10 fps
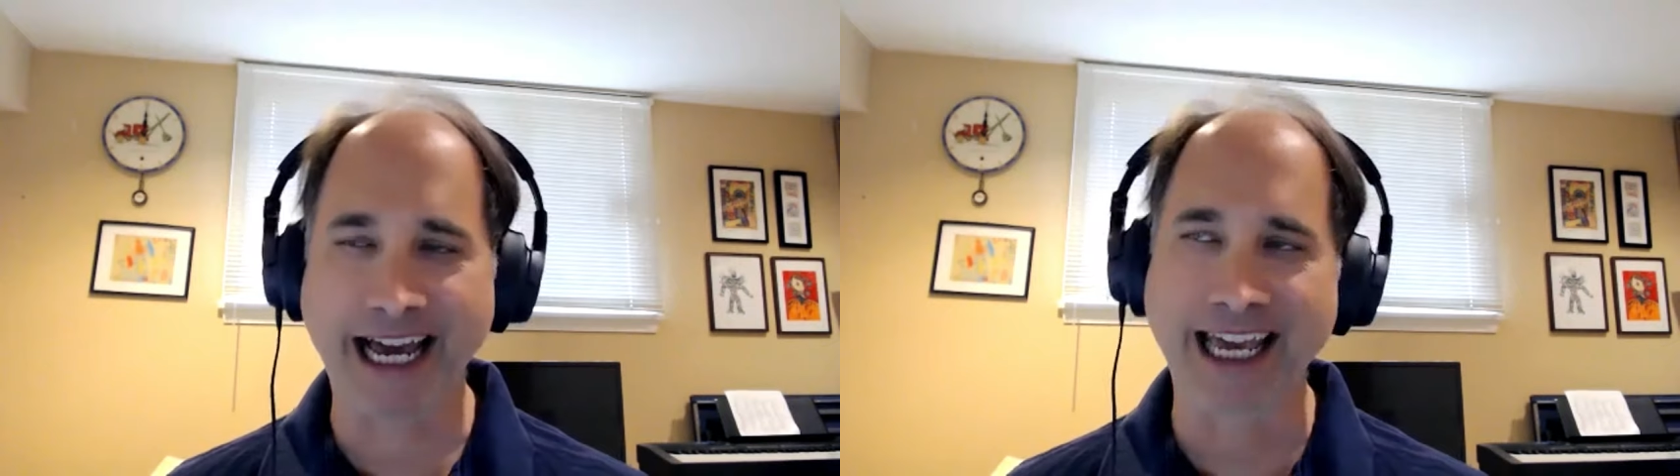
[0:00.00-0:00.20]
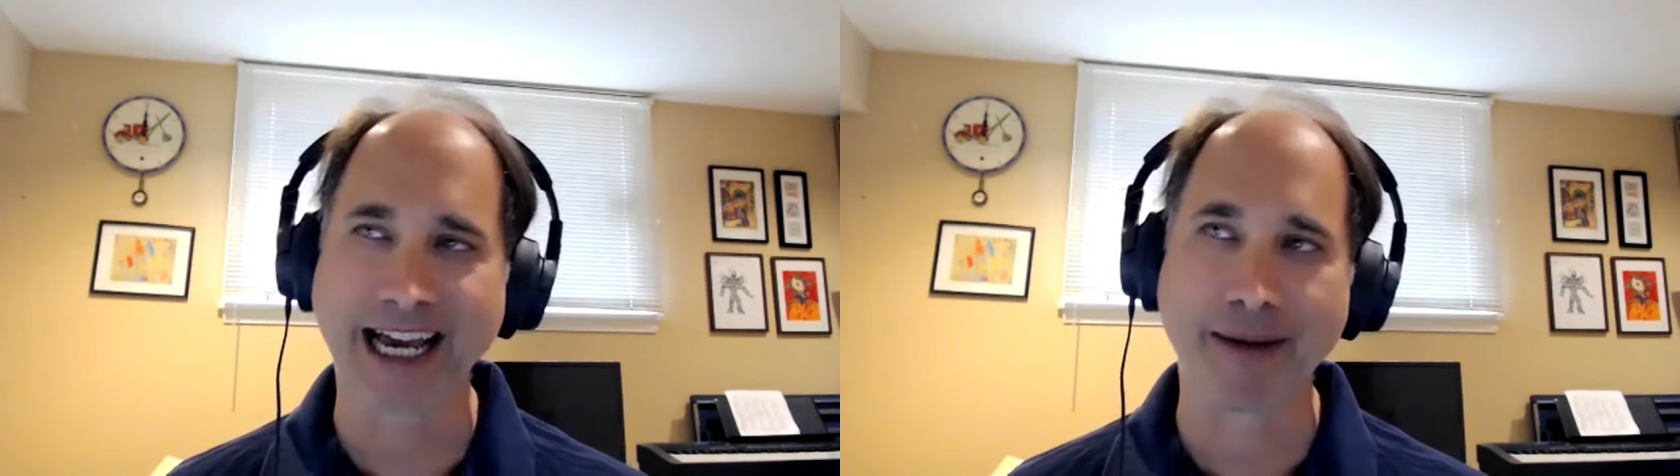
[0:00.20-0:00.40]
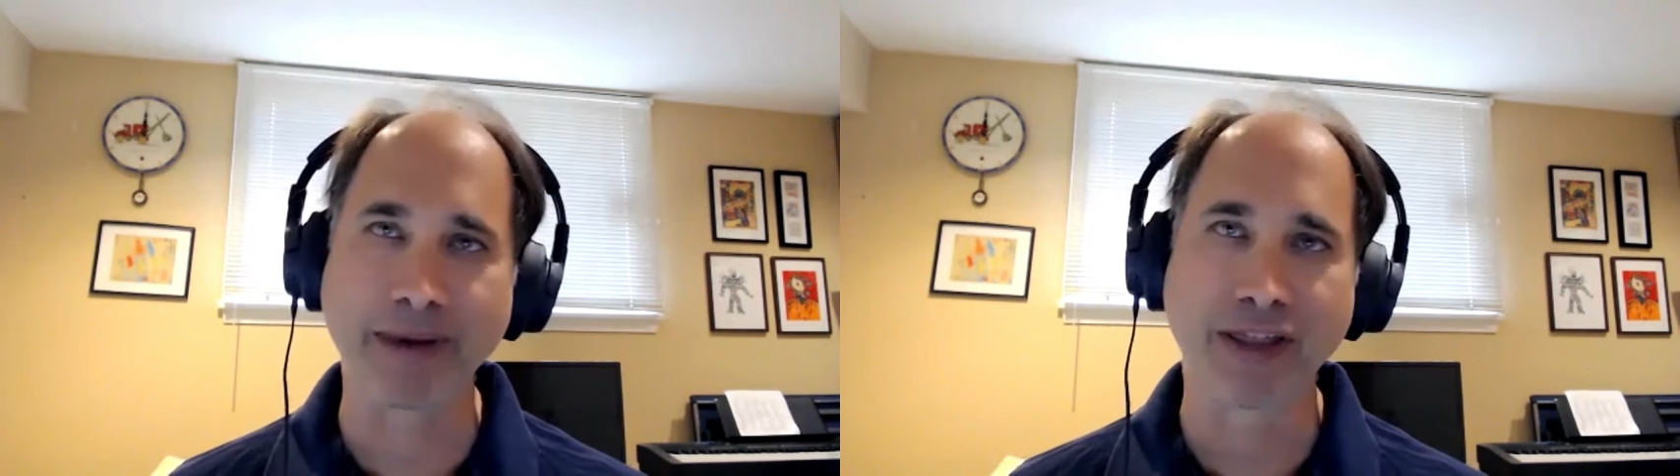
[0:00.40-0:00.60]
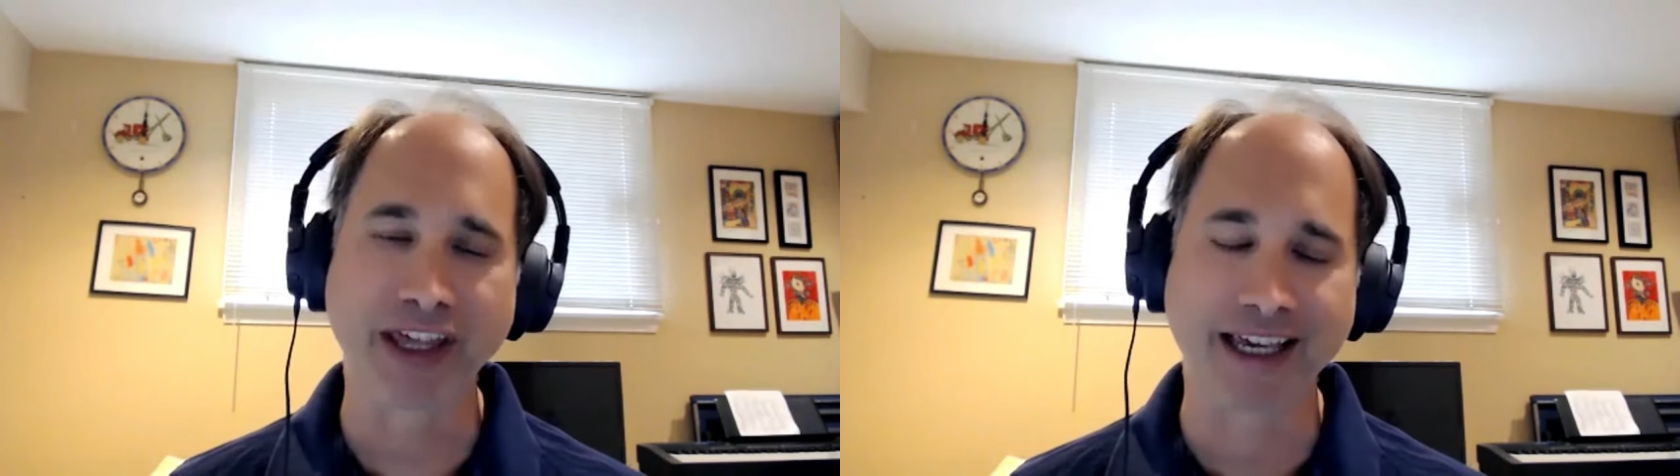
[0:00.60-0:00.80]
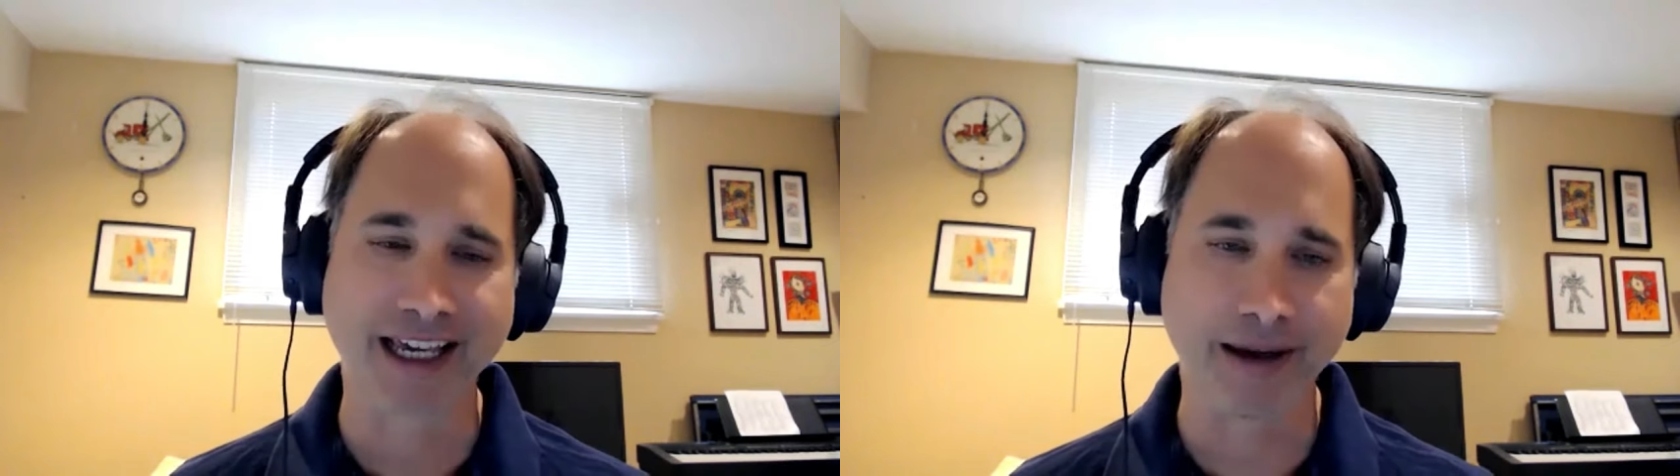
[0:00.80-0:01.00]
got it got me
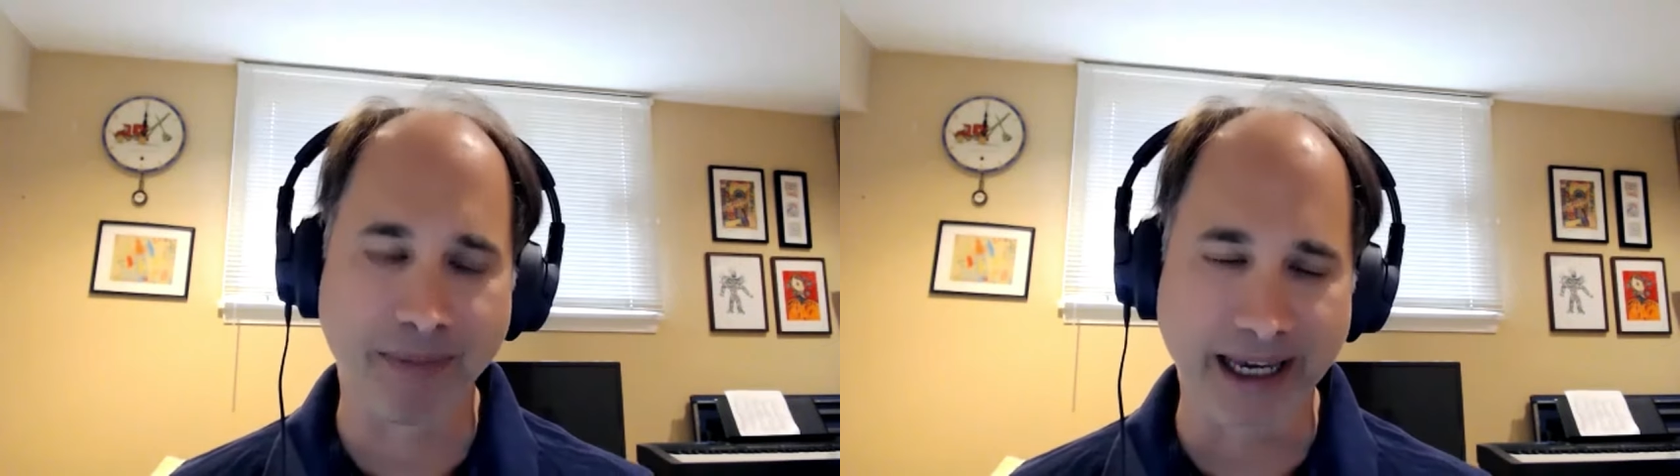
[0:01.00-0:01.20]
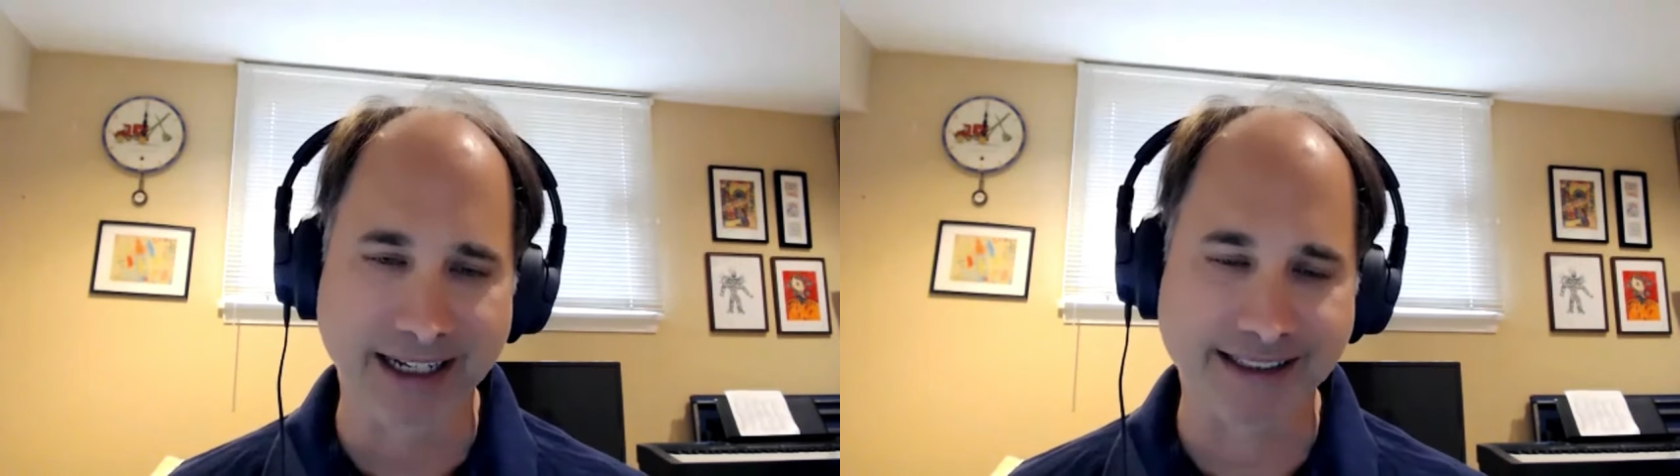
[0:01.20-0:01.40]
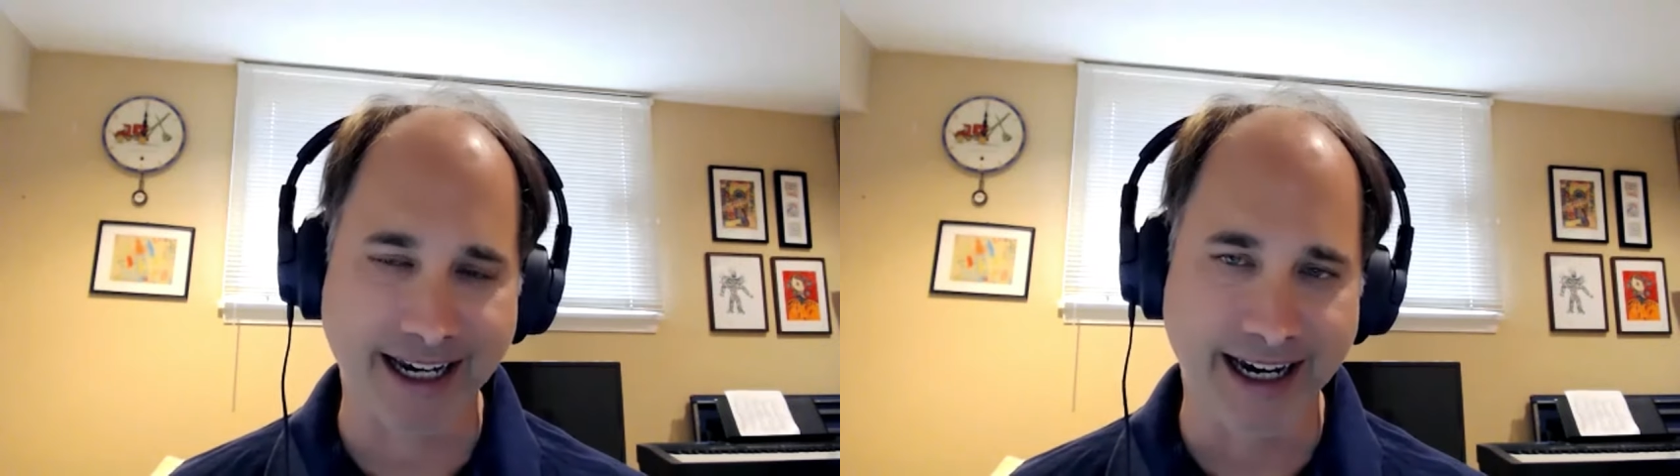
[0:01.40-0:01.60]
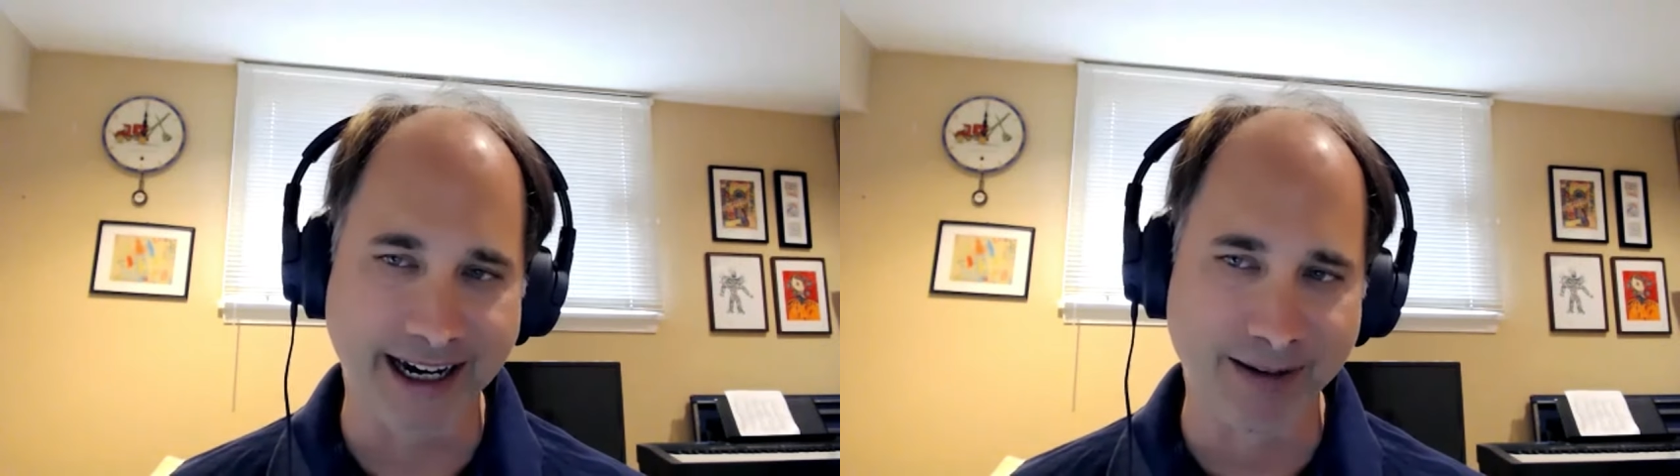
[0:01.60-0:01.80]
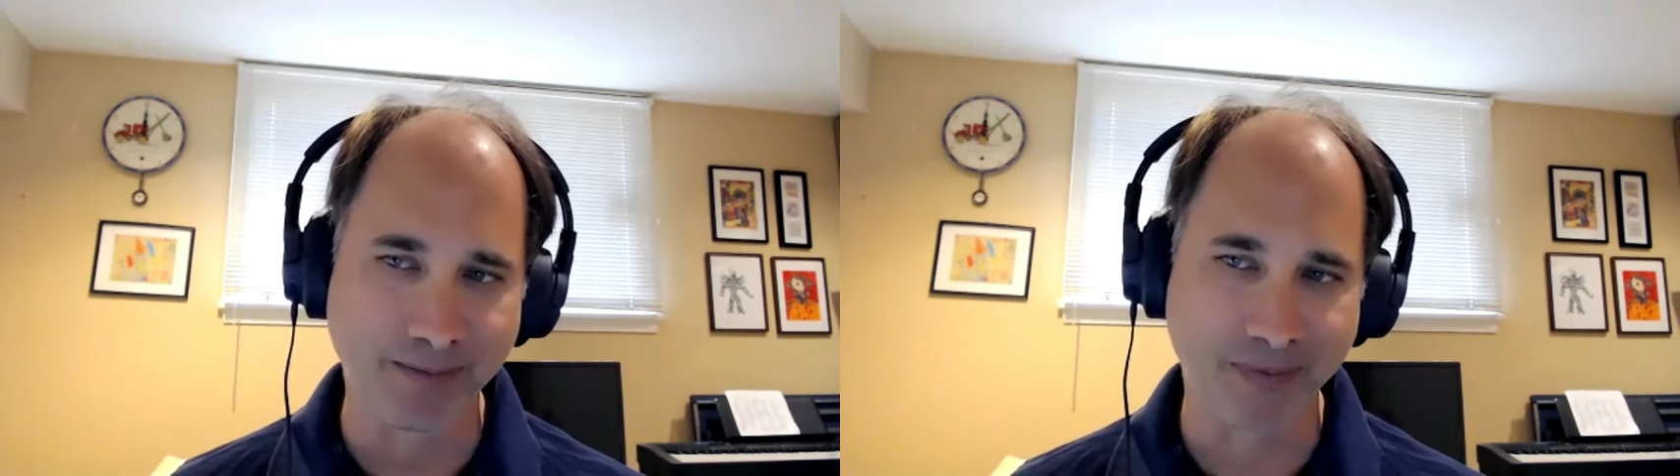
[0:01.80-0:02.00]
thinking a bit
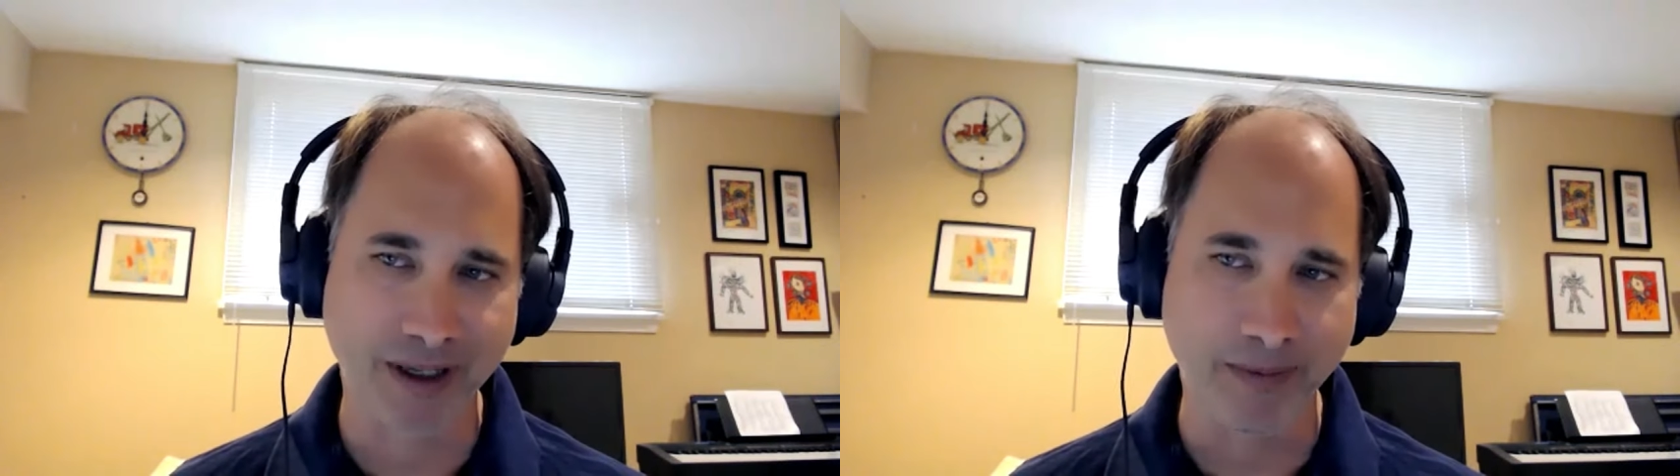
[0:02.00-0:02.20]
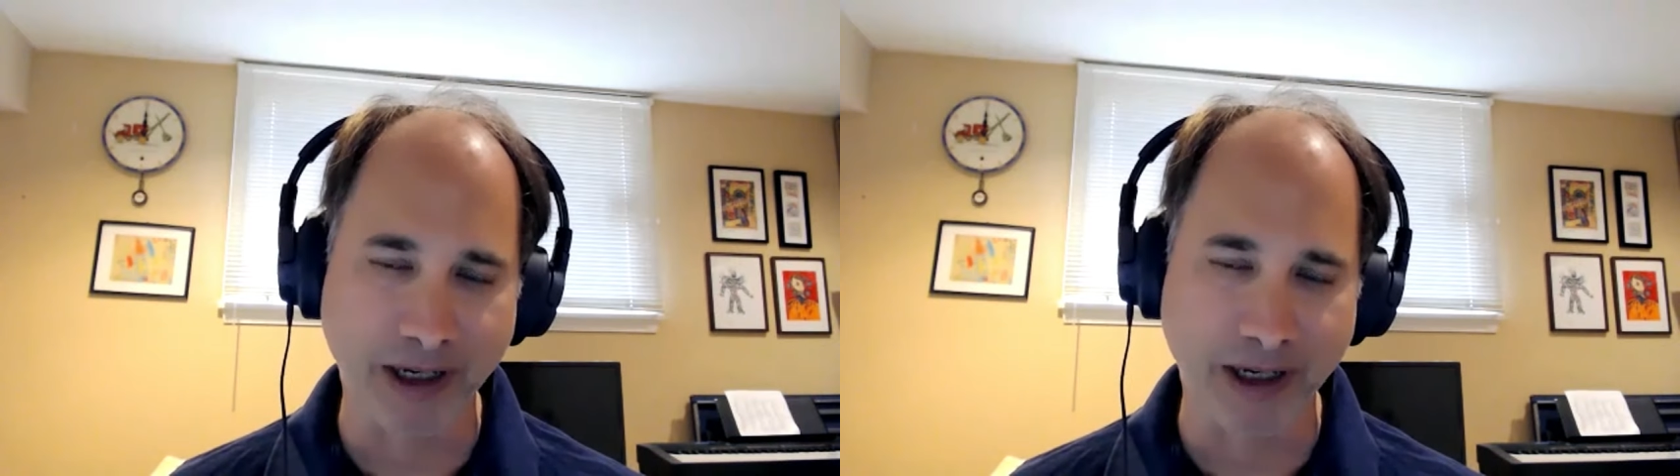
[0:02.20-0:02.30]
um,